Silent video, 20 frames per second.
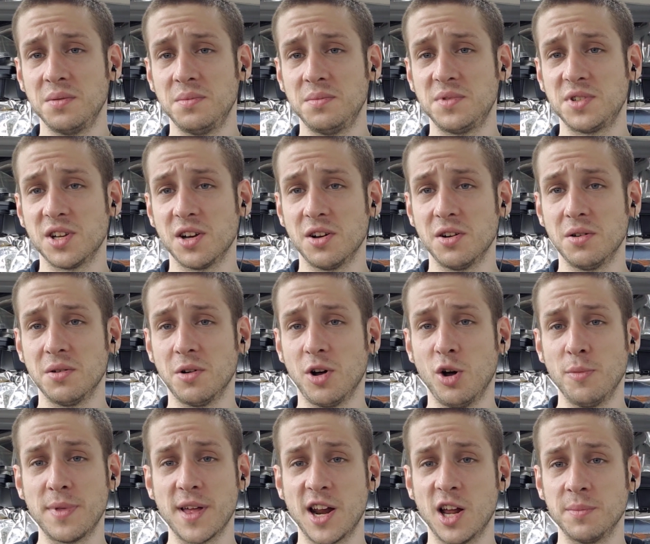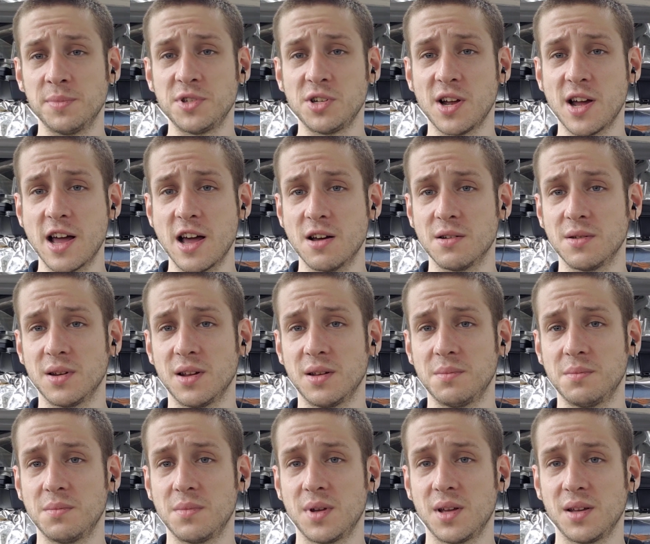So hope that helps you out.
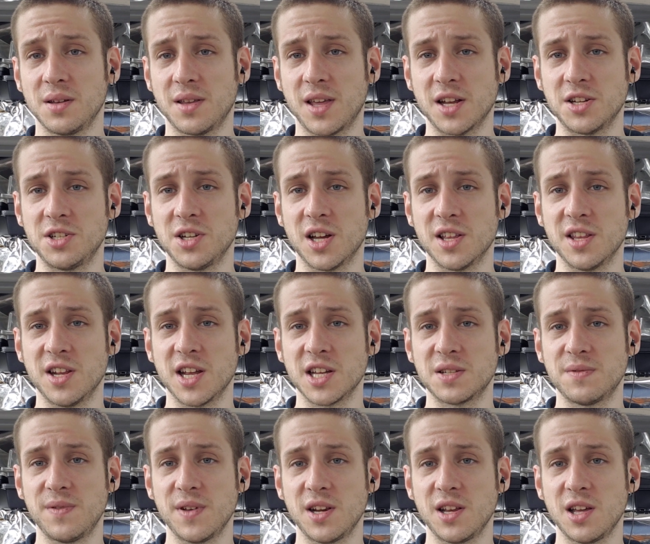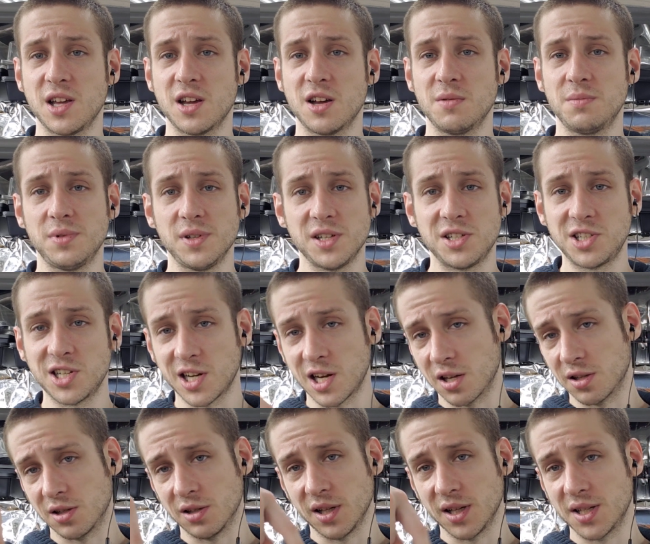Catch you on the next video. Please check
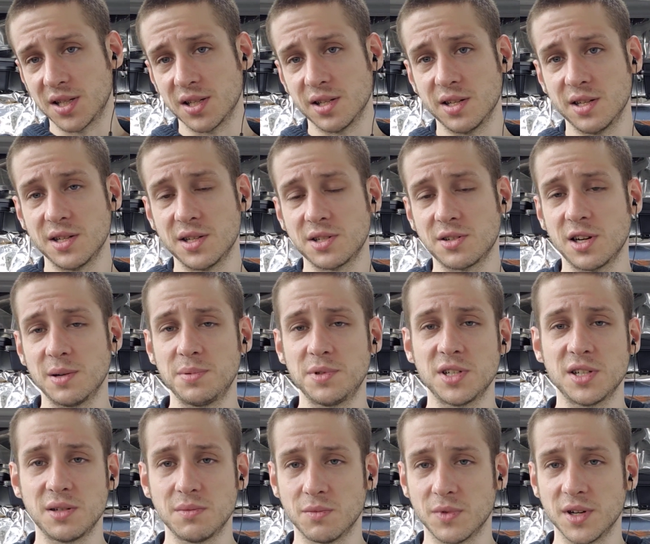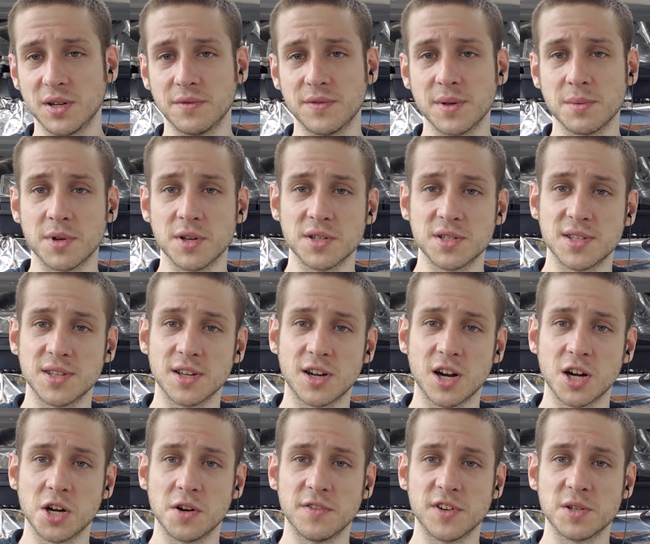out the links in the description. One of them goes to the
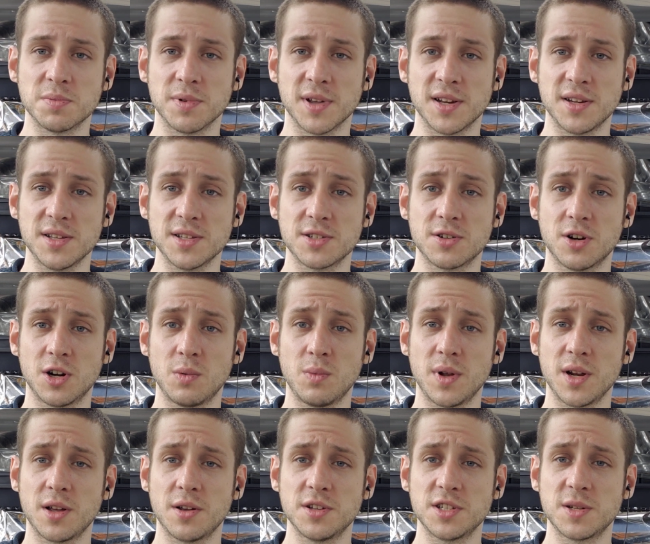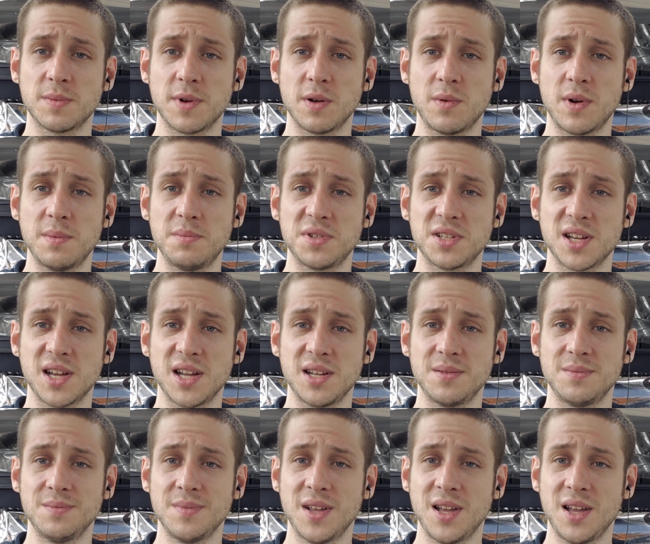Carnivorous Plant Discord. One goes to my website.
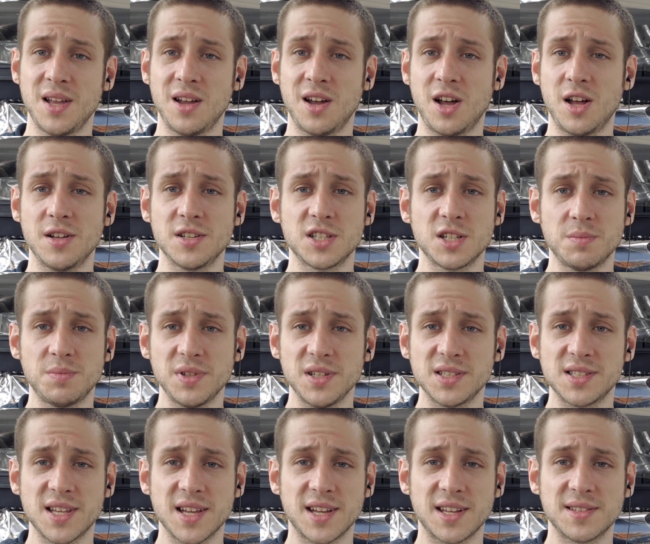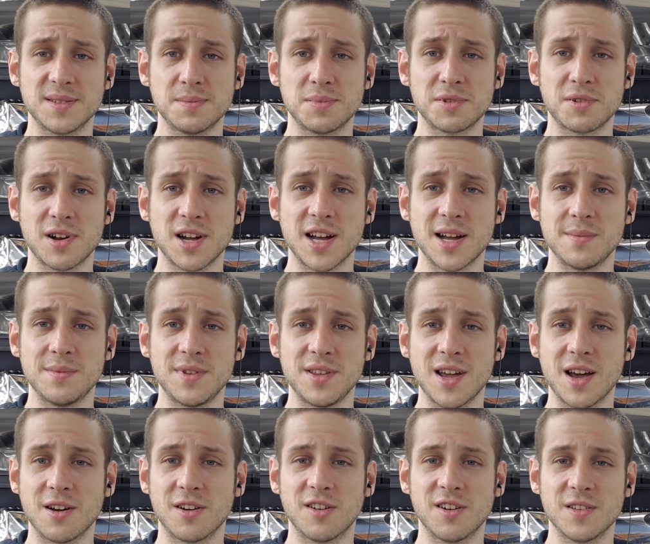Also, please like and subscribe. The
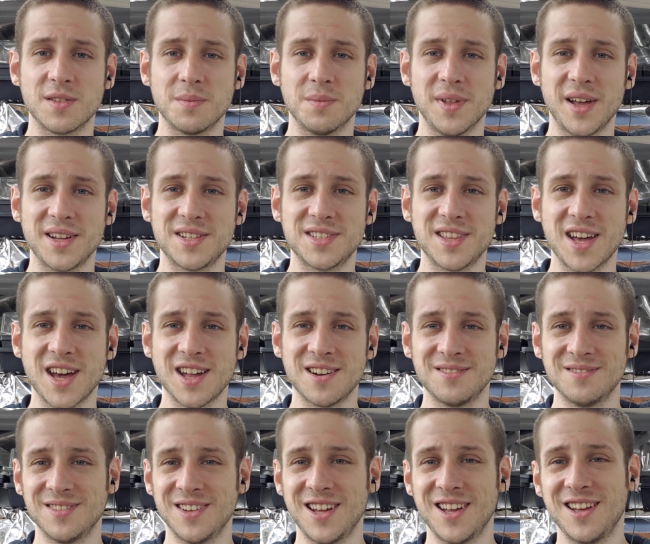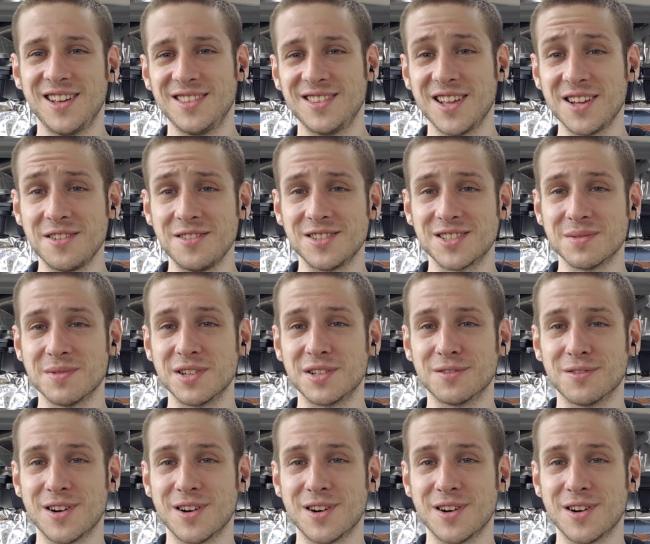algorithm likes that. Thank you so much for